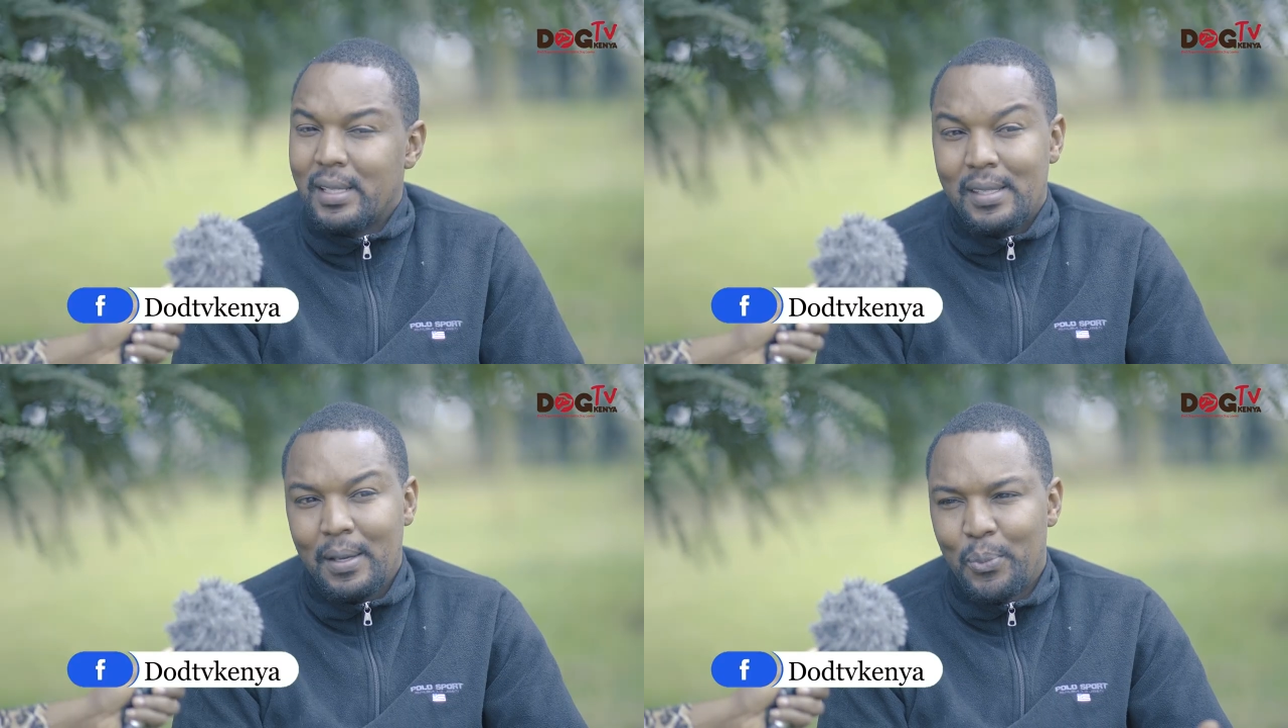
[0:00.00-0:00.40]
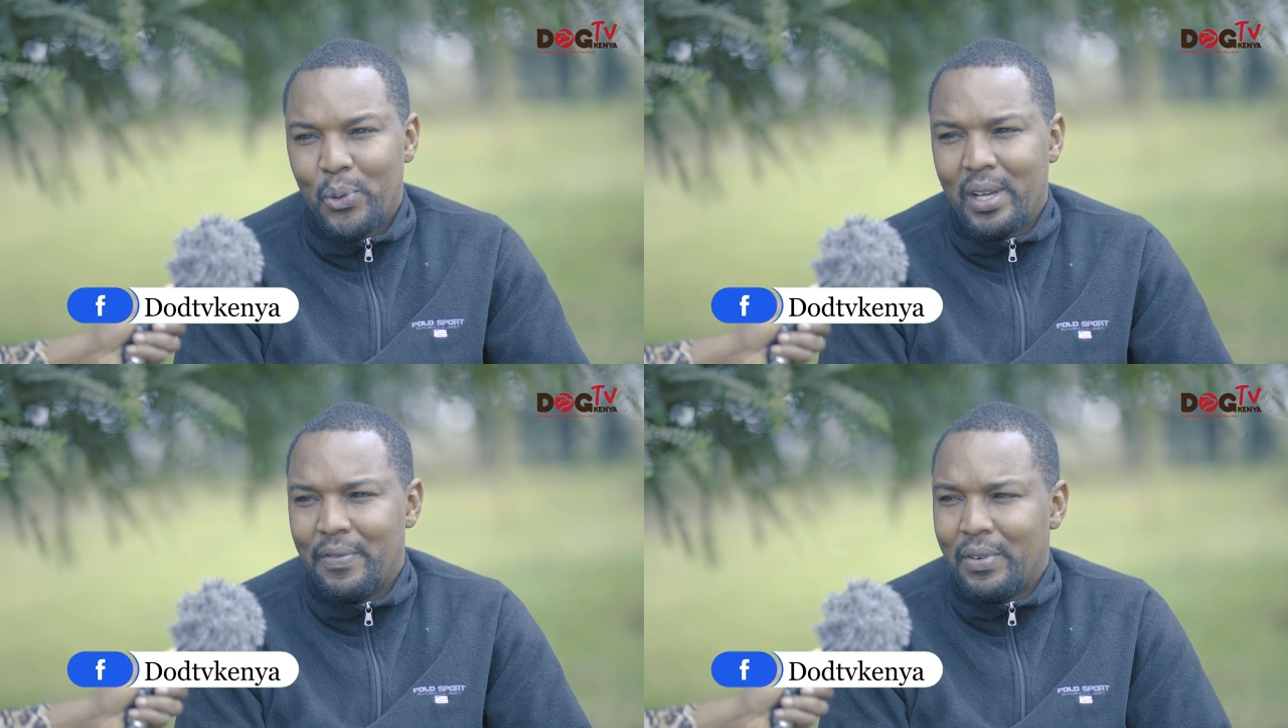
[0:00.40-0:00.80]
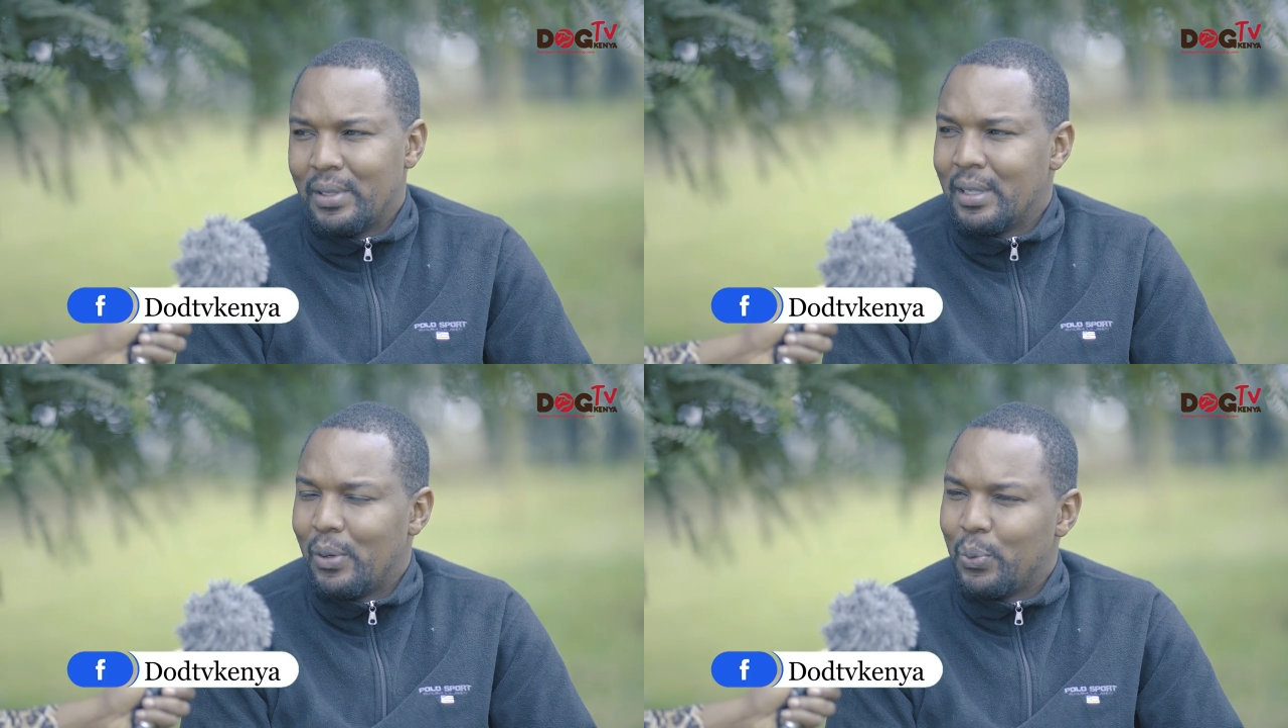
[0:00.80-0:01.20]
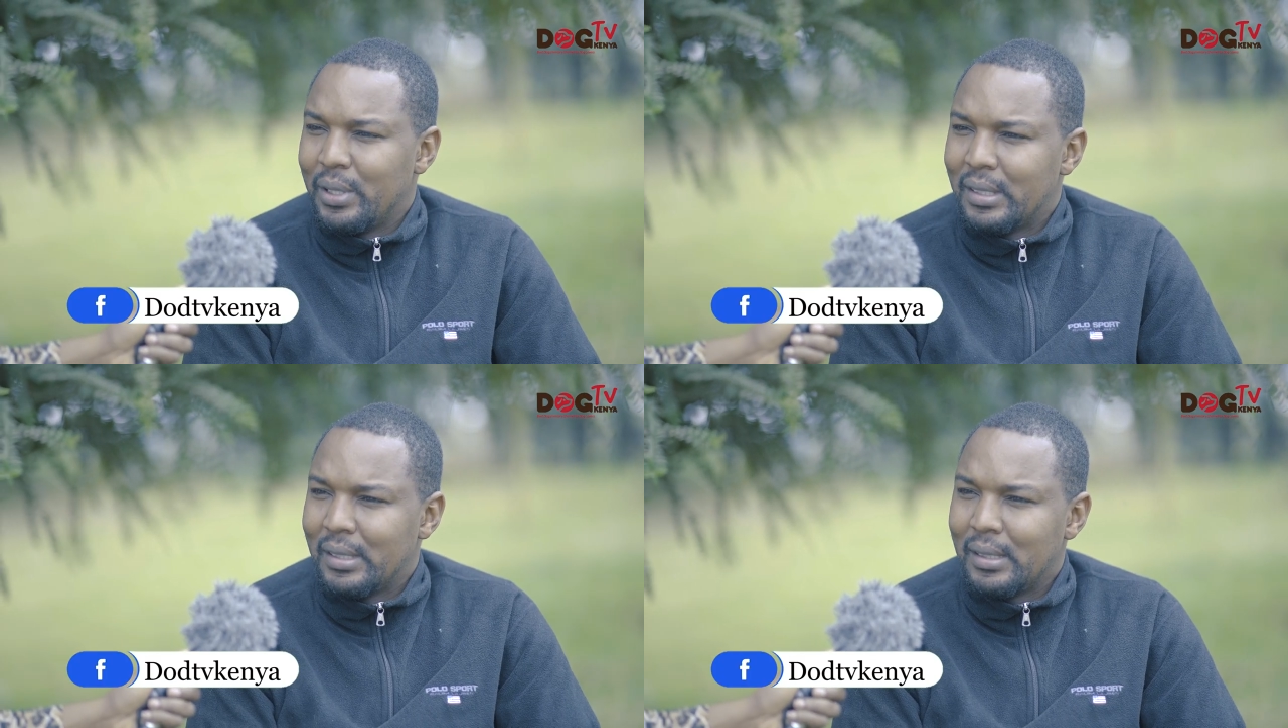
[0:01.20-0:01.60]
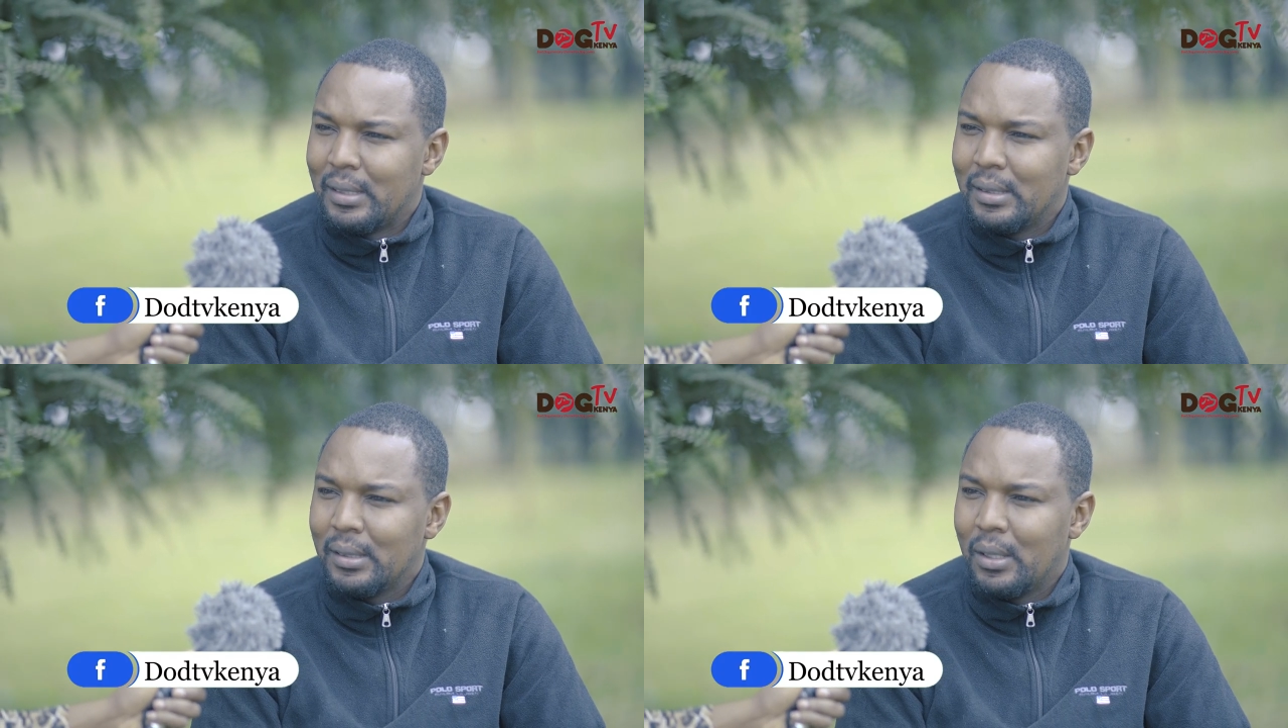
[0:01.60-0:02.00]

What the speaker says: the same way, even with our